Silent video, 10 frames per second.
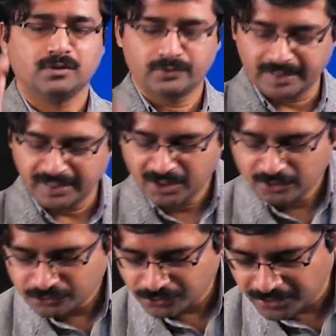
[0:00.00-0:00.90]
okay,
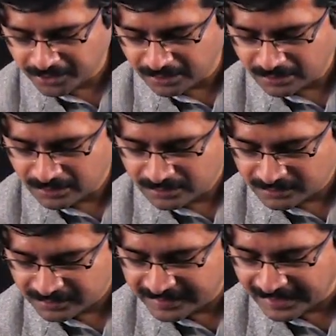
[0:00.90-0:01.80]
so here
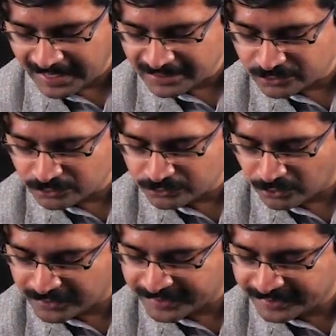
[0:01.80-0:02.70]
gas to
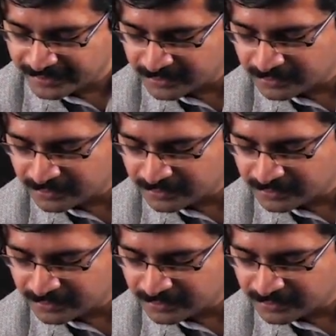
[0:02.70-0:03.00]
solid,